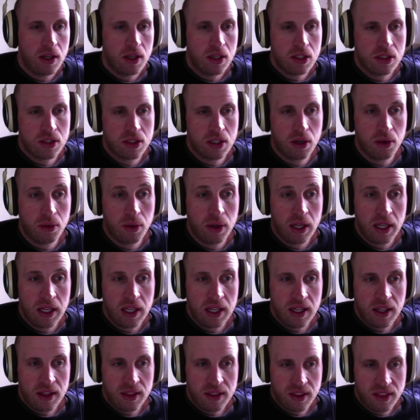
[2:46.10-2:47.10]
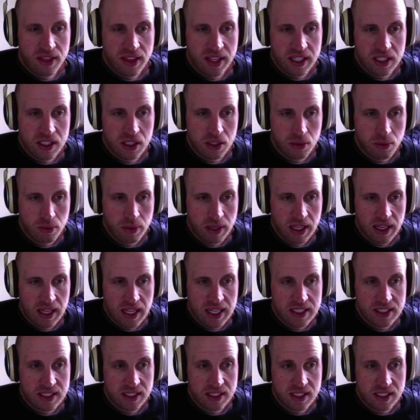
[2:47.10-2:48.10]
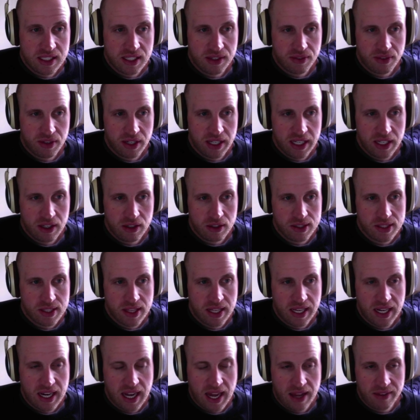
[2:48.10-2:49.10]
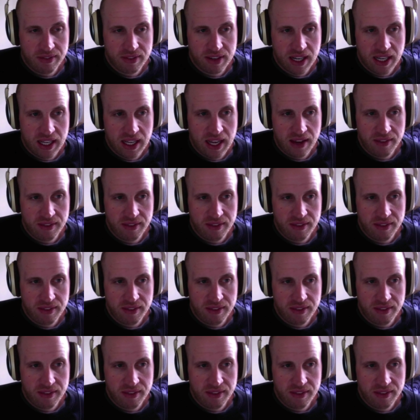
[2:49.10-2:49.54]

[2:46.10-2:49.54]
So the thing to realize that's different here is that I've got,